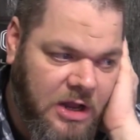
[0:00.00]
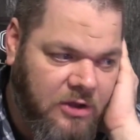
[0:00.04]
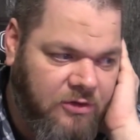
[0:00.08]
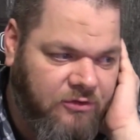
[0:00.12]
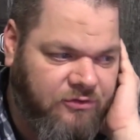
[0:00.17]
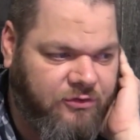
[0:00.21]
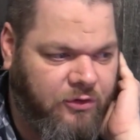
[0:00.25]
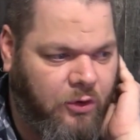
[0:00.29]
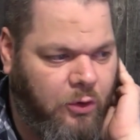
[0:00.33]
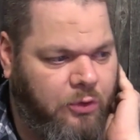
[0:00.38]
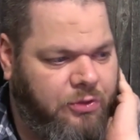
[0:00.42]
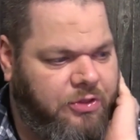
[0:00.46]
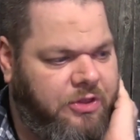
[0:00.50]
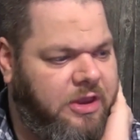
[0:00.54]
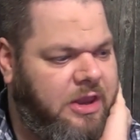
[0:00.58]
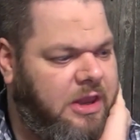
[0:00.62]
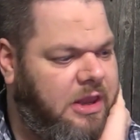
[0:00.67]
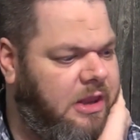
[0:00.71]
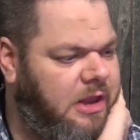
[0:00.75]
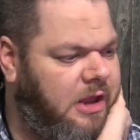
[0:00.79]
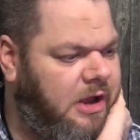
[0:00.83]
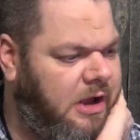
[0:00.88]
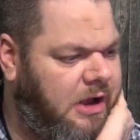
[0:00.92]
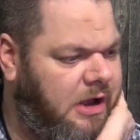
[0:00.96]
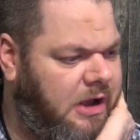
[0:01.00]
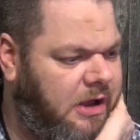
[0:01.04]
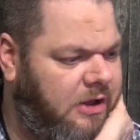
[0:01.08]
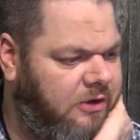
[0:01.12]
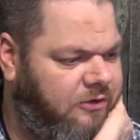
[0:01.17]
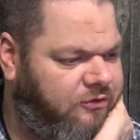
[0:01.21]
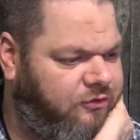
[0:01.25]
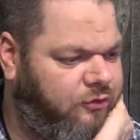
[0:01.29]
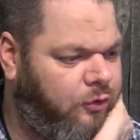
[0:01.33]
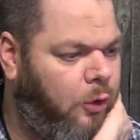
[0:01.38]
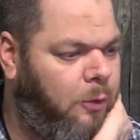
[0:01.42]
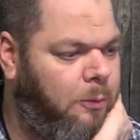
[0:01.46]
So the
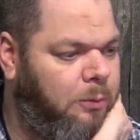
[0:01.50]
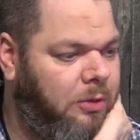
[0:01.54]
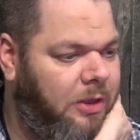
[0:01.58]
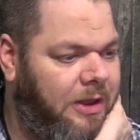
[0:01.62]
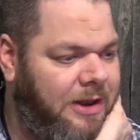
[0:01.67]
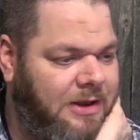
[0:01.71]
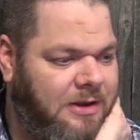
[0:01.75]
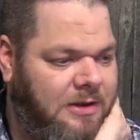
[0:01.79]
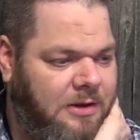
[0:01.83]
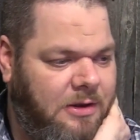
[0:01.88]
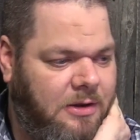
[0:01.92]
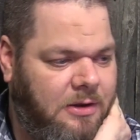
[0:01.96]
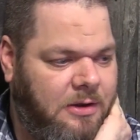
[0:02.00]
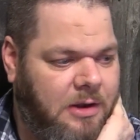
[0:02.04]
Soul Blight,